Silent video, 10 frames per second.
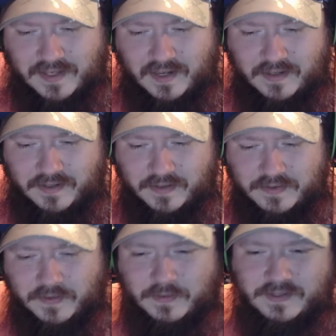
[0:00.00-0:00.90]
got in here
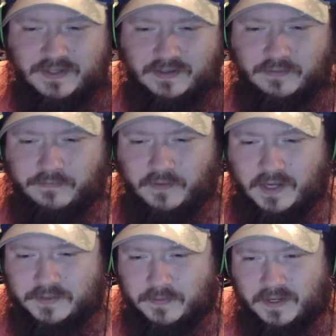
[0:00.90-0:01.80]
too. It's like the
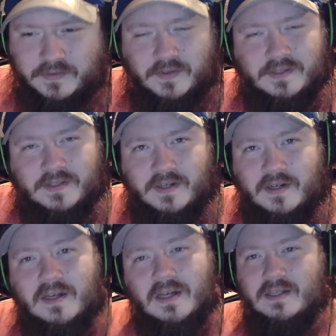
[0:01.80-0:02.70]
flashbacks right
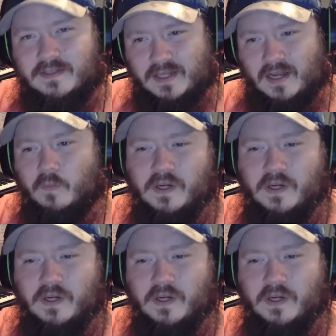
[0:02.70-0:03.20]
there. Time when